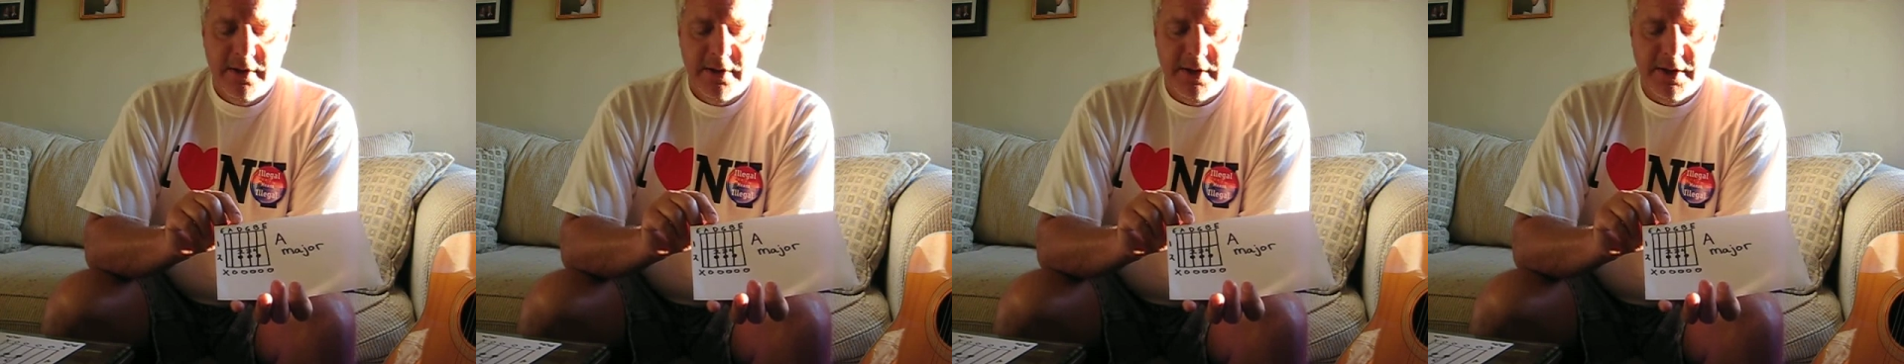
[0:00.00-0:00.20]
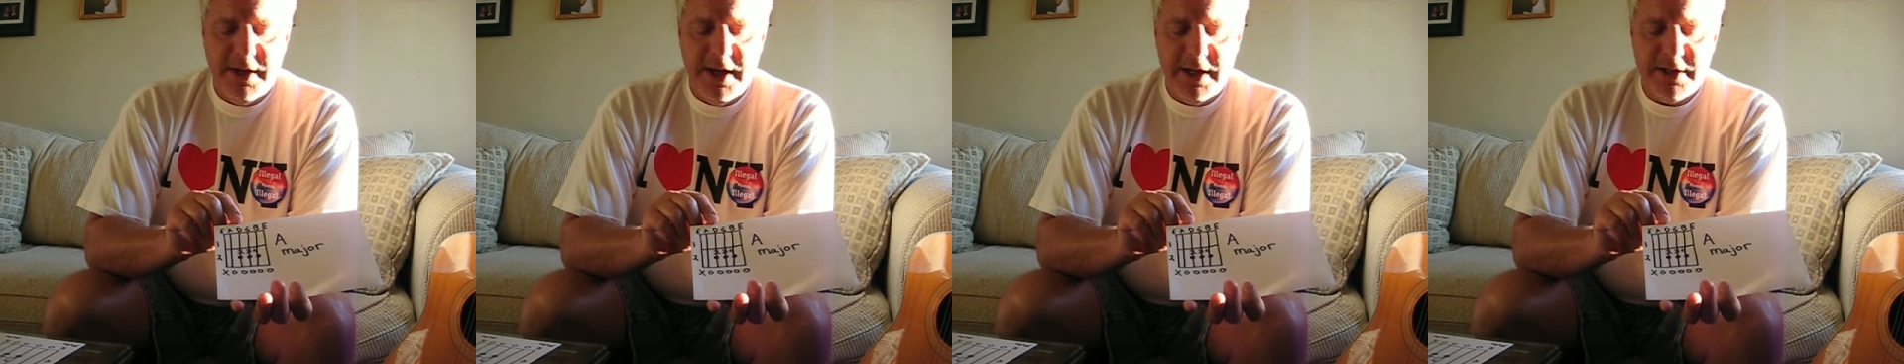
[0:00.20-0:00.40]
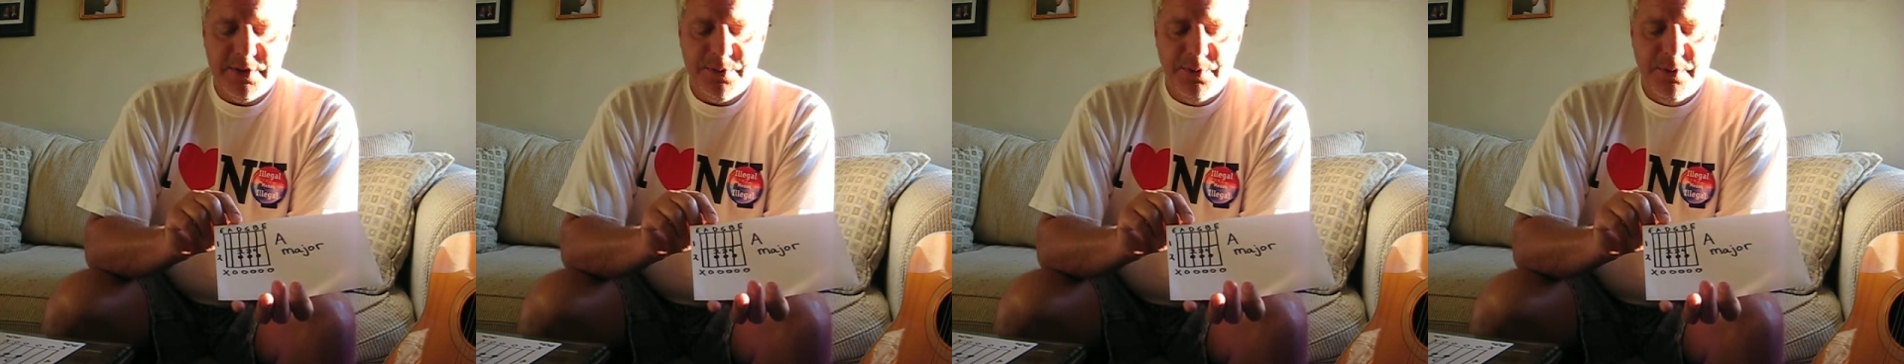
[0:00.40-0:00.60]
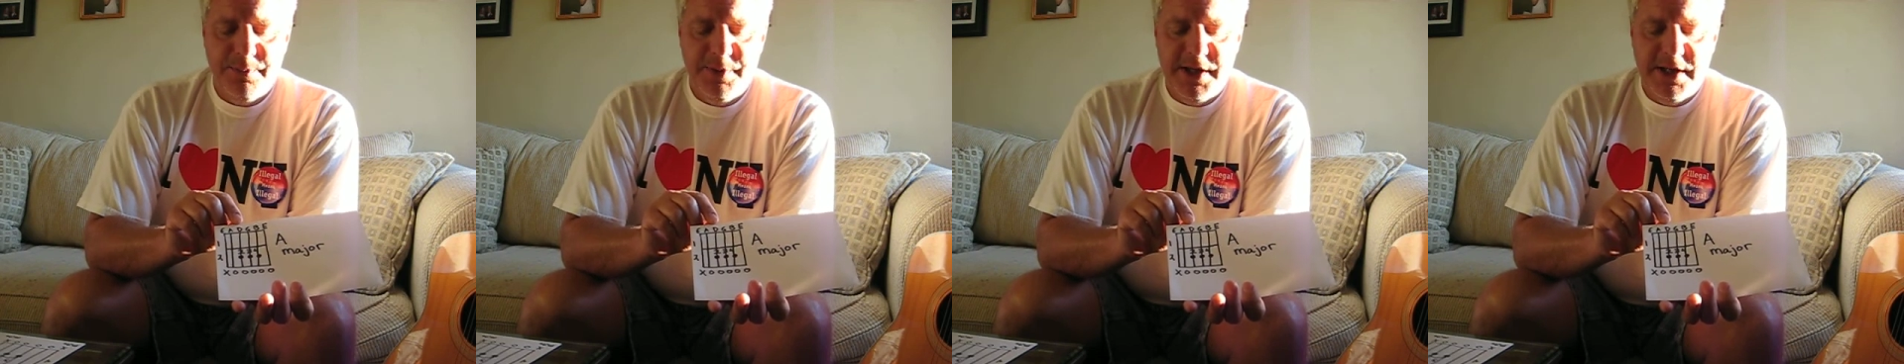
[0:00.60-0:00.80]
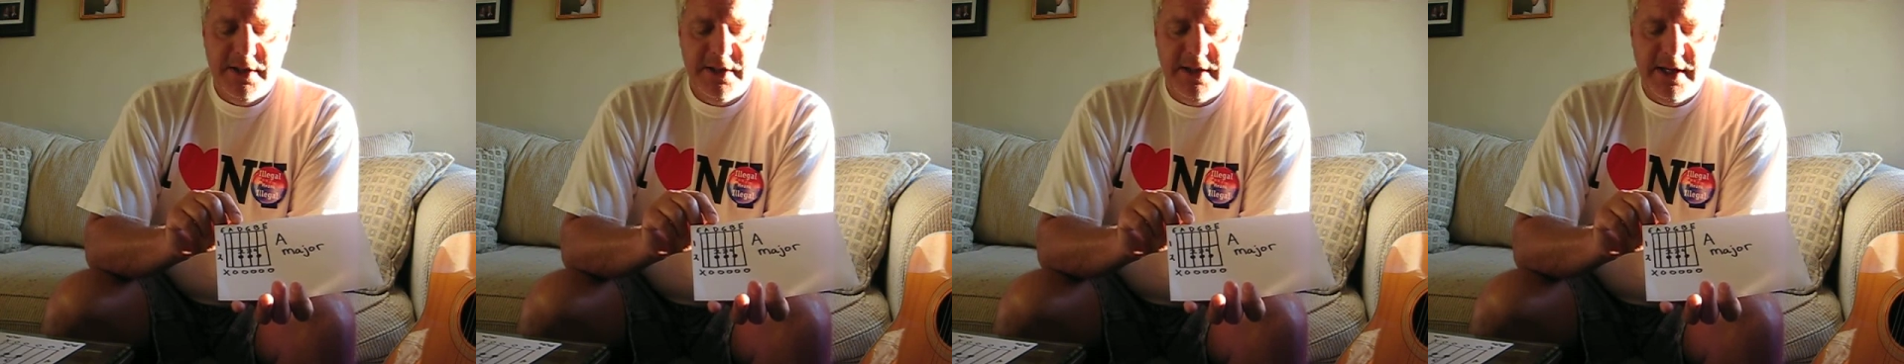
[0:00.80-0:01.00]
The next would
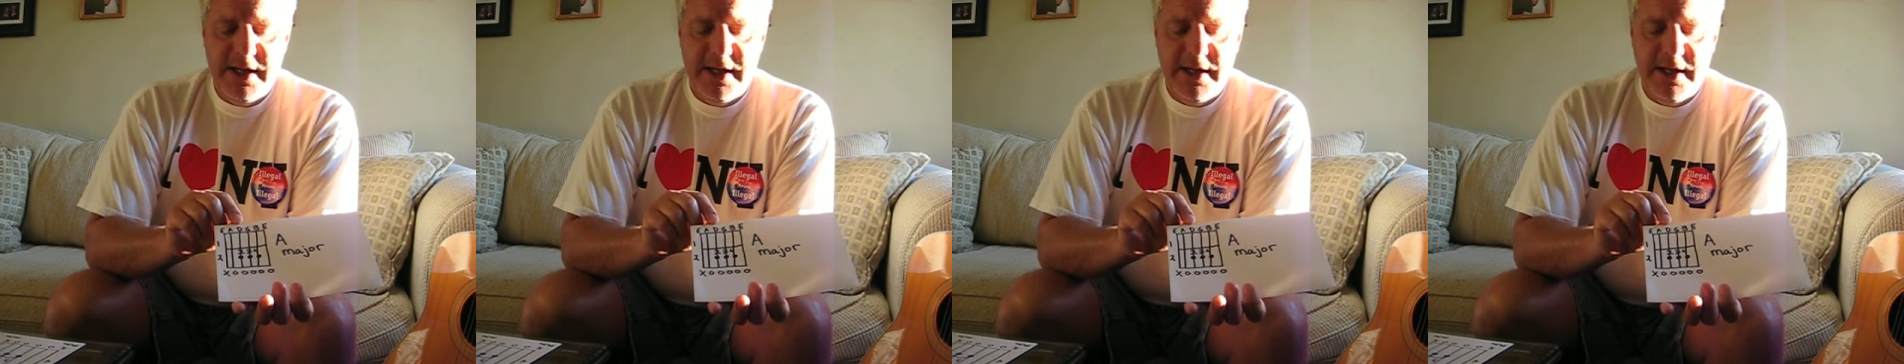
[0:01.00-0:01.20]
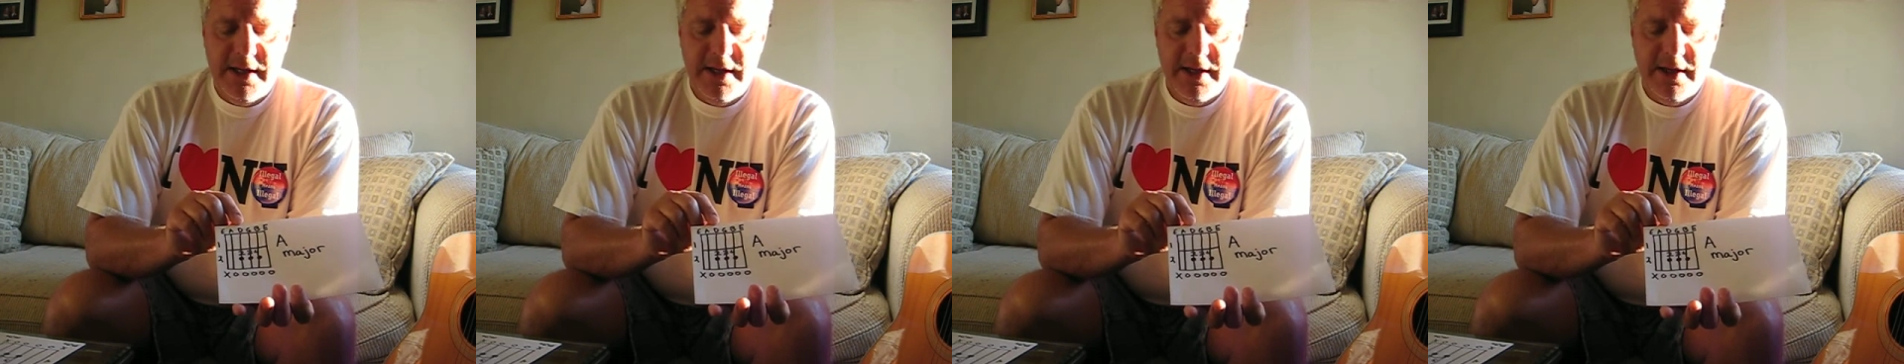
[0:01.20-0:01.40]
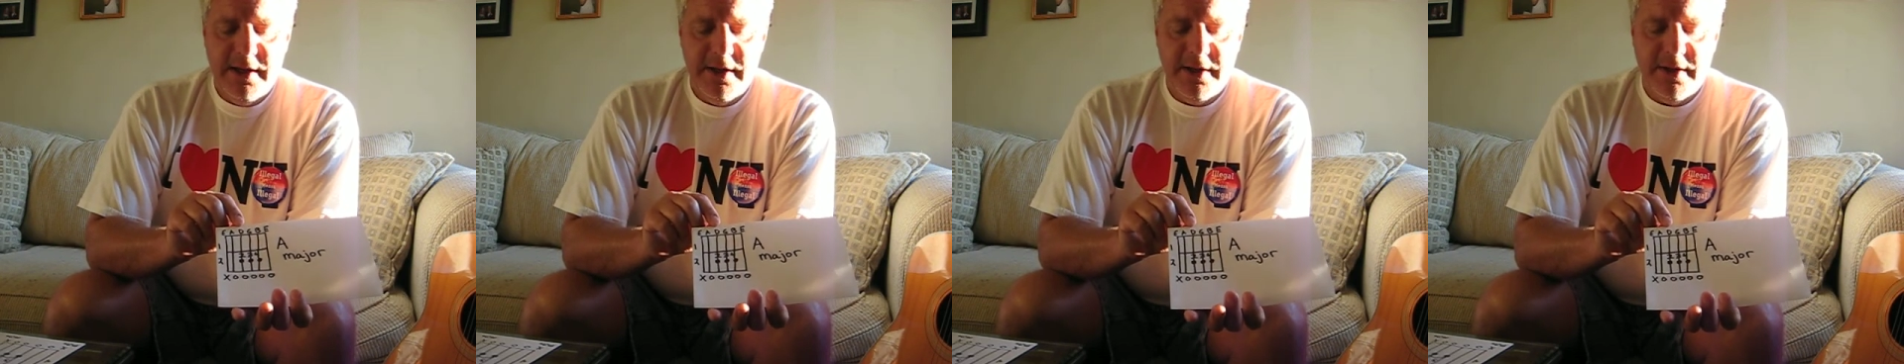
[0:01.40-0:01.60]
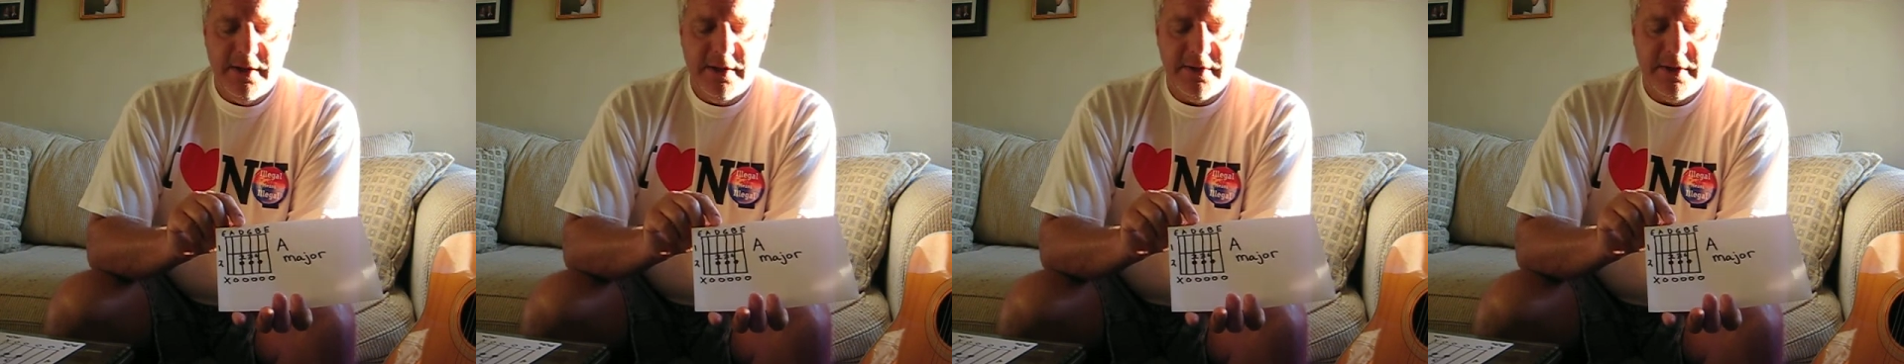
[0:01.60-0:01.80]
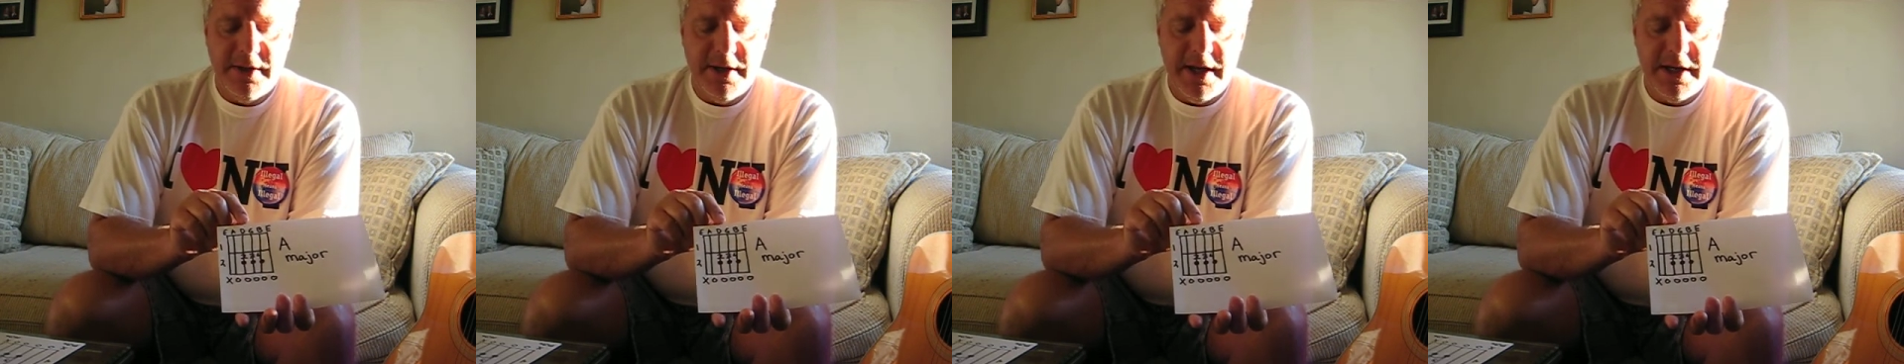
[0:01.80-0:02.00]
be D.
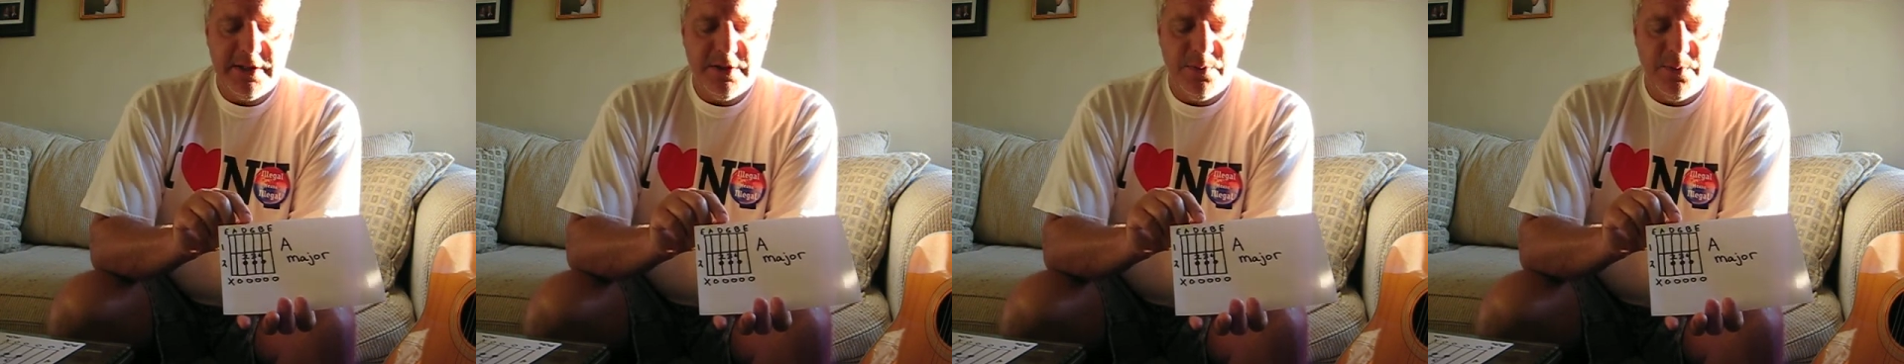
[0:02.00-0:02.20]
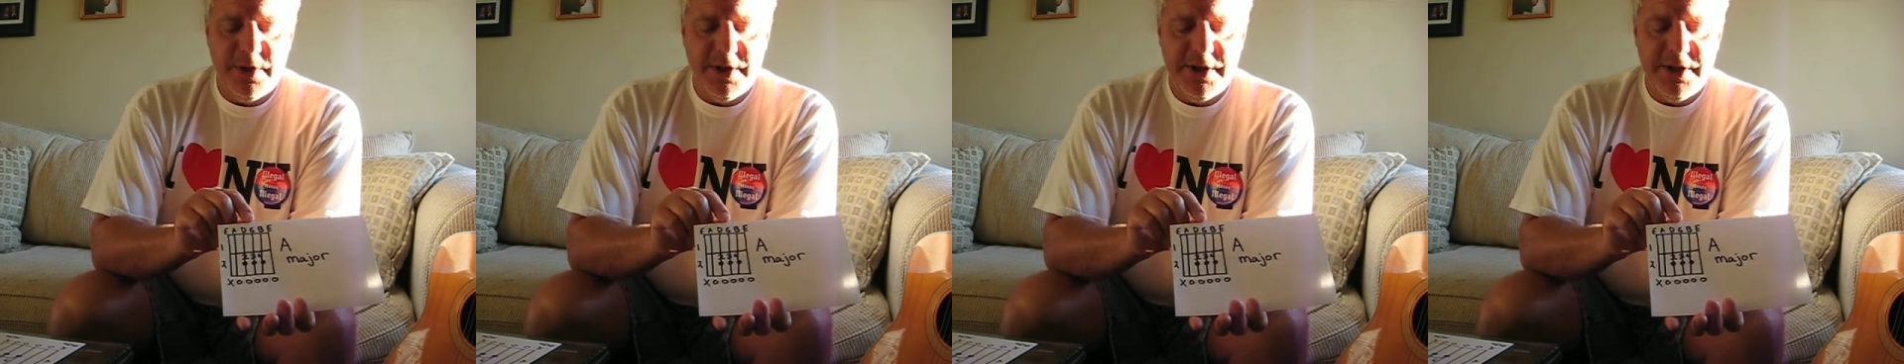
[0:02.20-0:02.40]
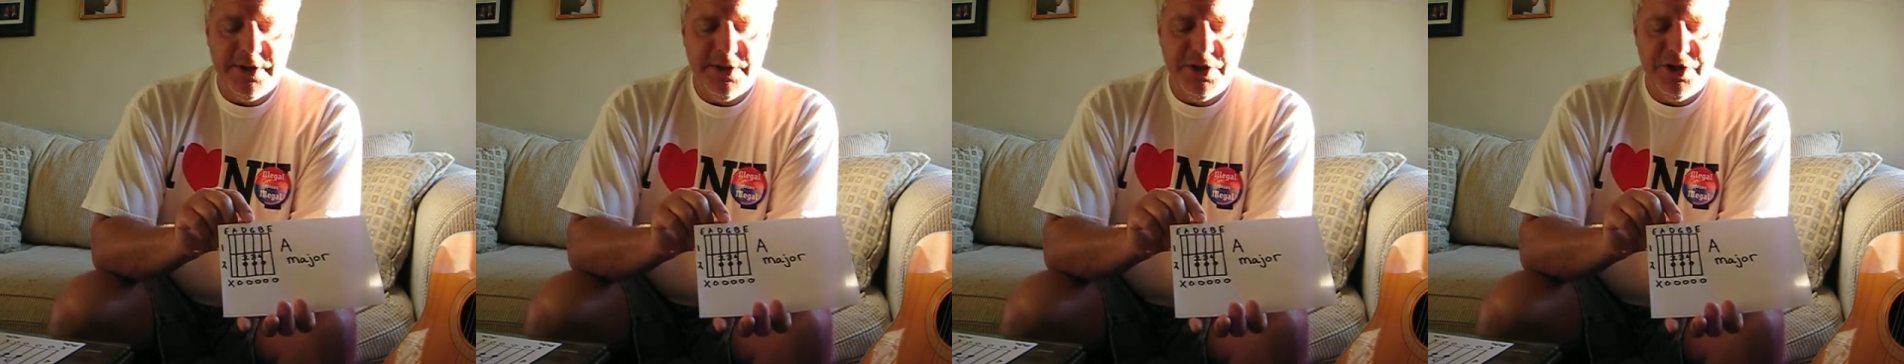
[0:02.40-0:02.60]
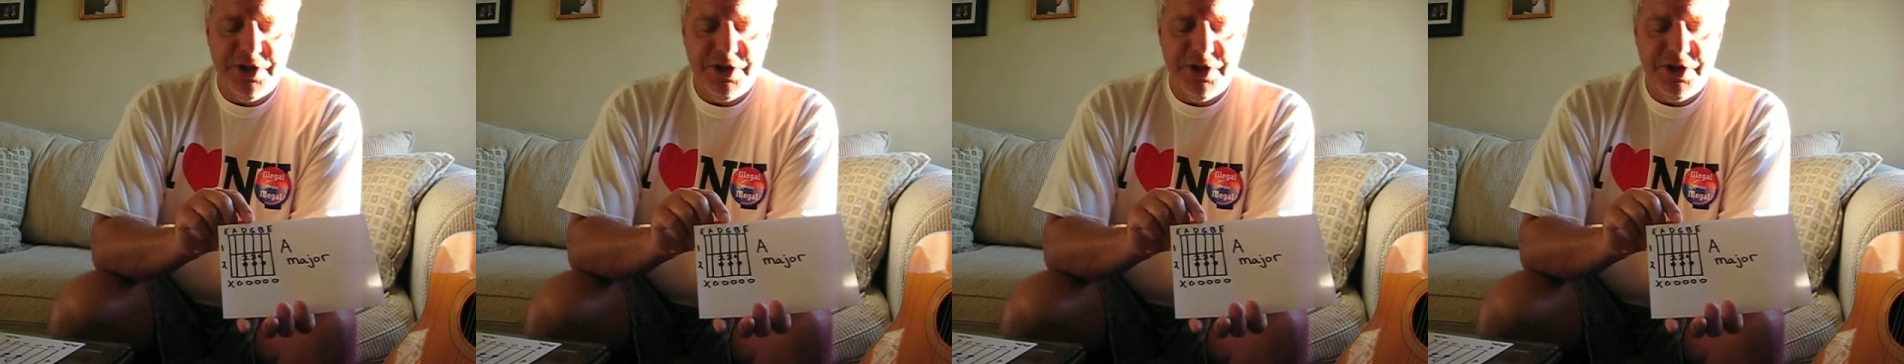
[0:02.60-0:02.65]
The next one is